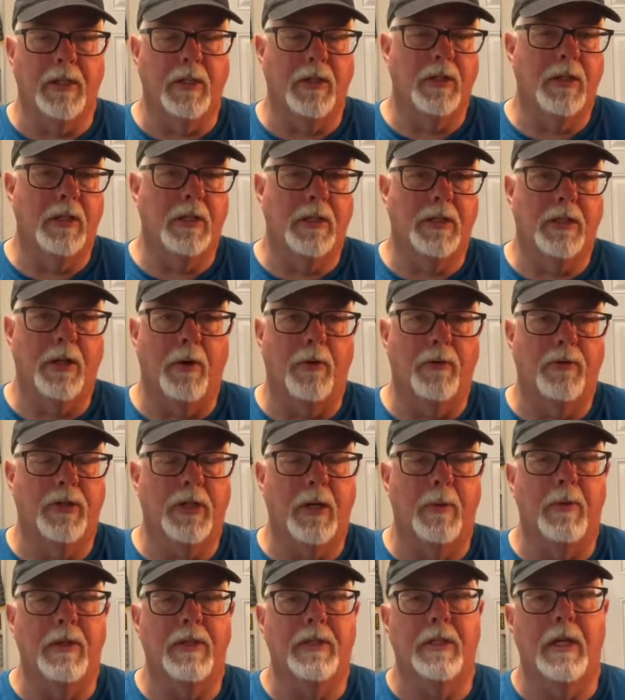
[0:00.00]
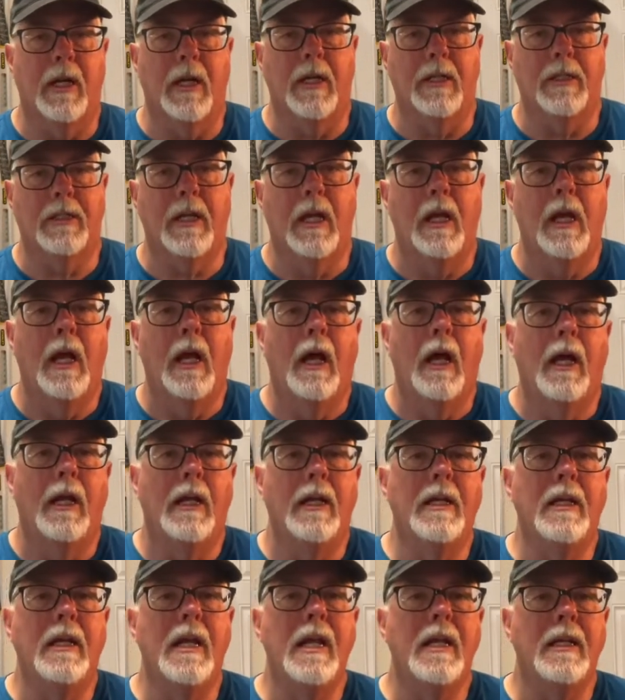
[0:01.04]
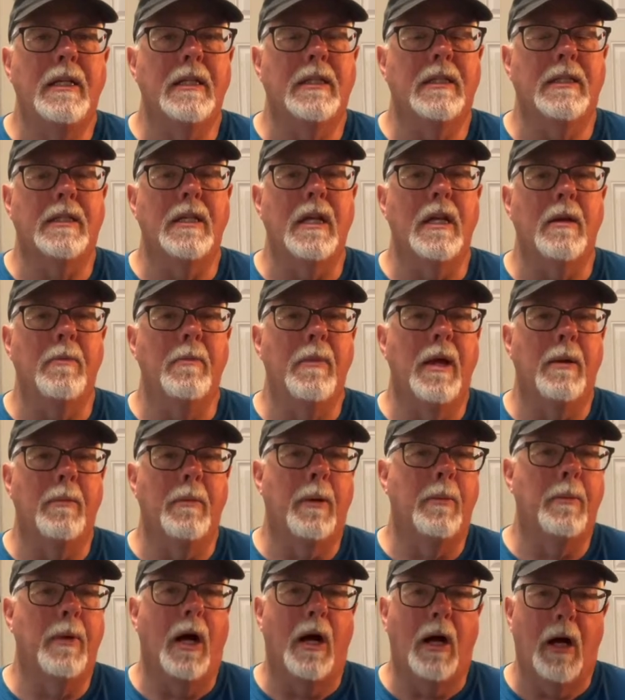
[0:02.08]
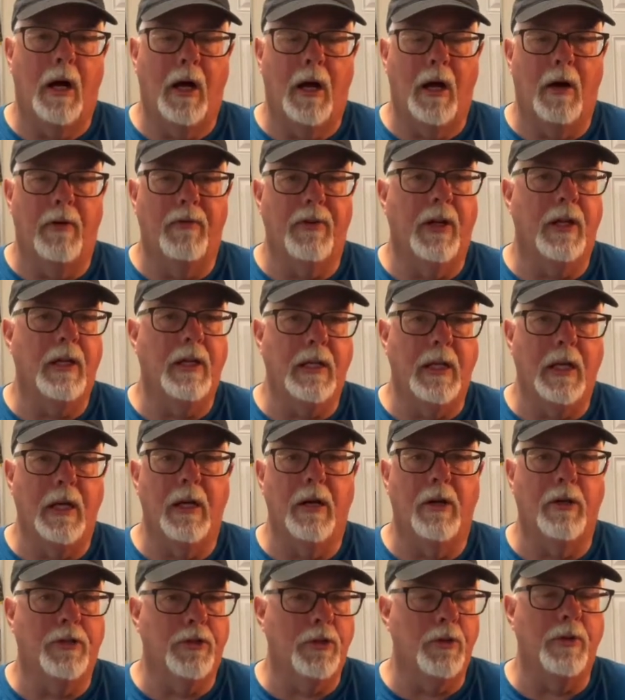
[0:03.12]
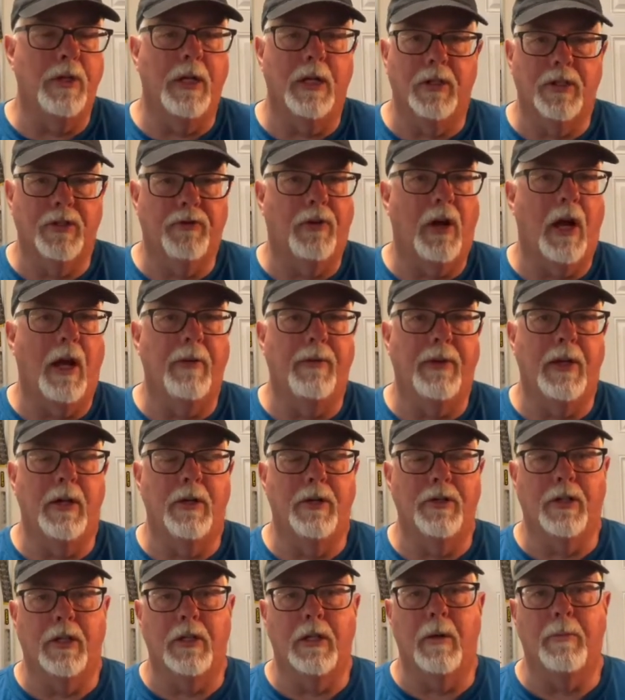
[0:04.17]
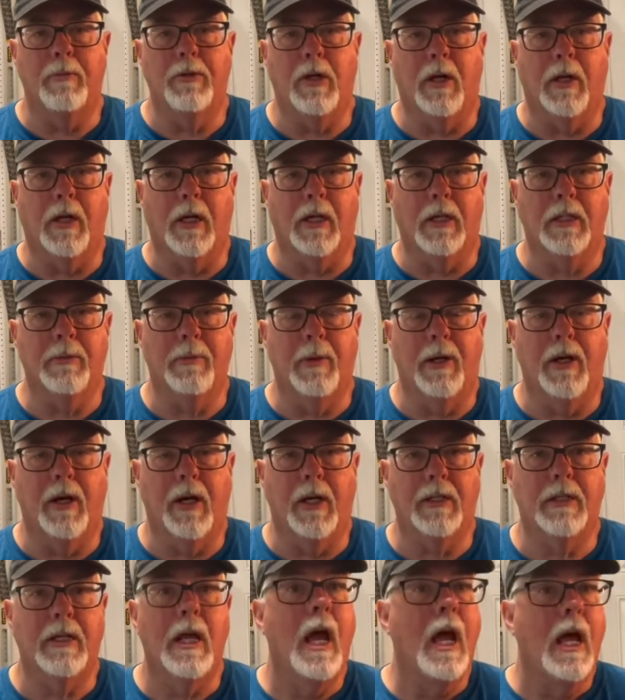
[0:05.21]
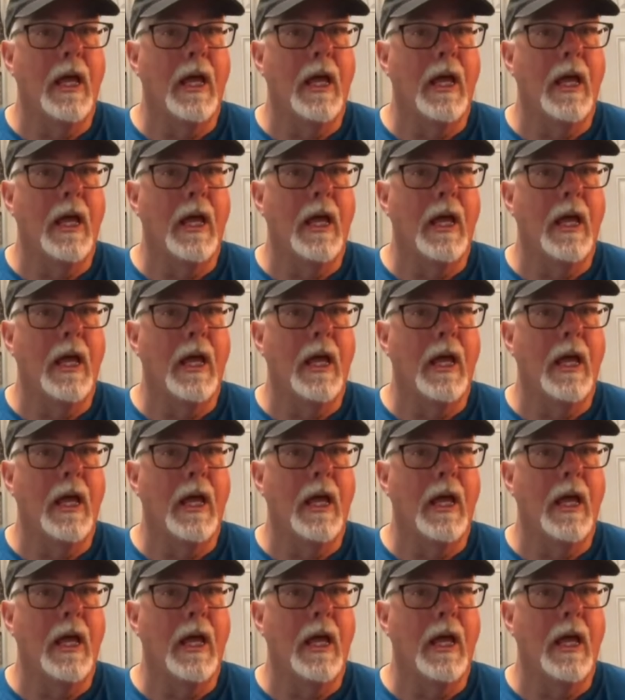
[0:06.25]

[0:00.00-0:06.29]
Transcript: And so if someone says, need to see a minimum of a year, 2 years, 5 years of dump truck experience,